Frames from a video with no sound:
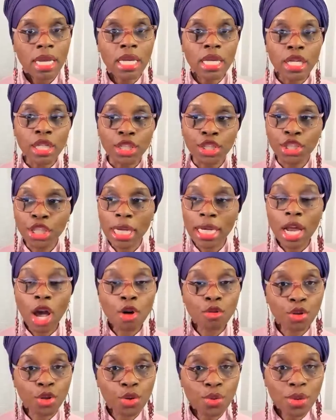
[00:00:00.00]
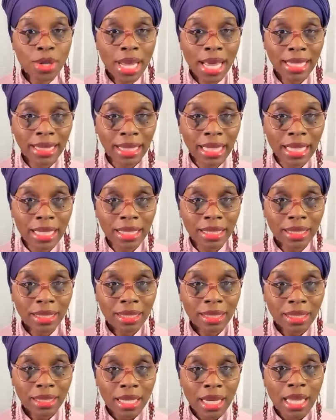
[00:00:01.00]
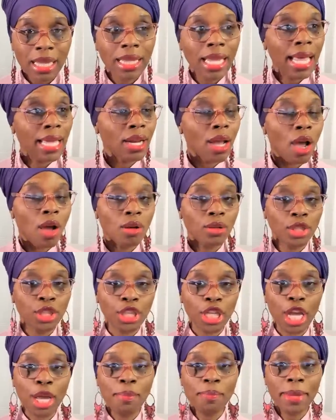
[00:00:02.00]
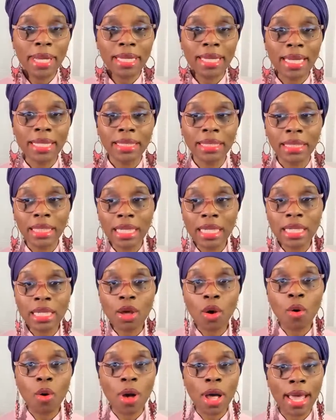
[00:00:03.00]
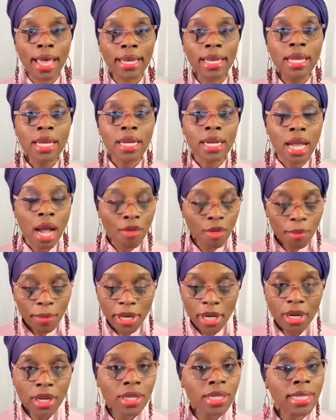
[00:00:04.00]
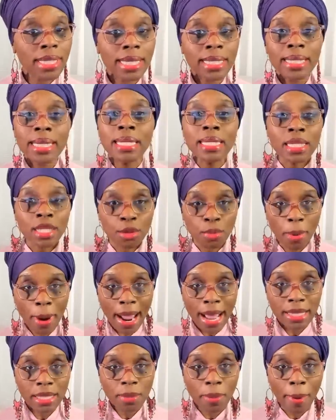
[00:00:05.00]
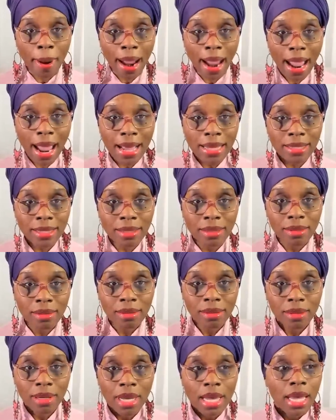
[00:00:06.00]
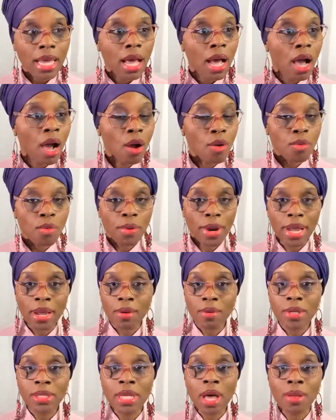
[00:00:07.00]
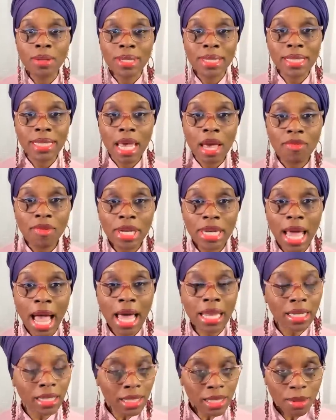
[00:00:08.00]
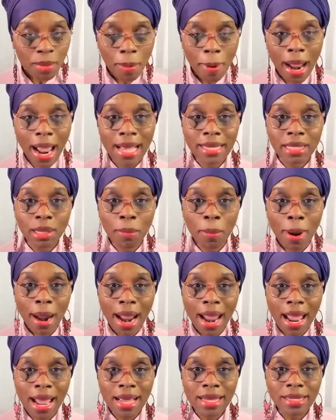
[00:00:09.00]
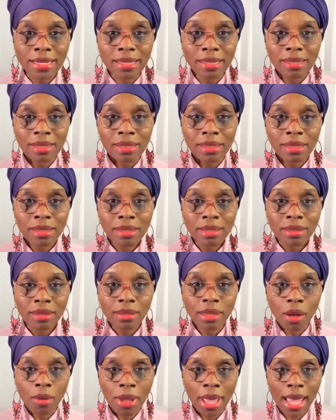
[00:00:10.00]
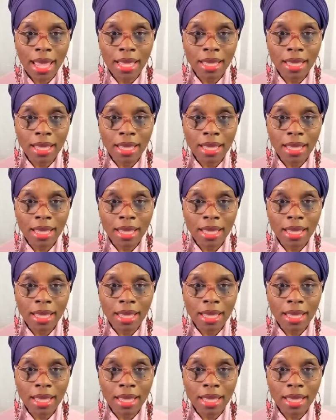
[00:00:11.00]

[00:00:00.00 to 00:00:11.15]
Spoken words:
She don't do nothing. Later on, she admit that she's on governmental assistance. Surprise, surprise. Her rent was only $7. Surprise, surprise. Okay.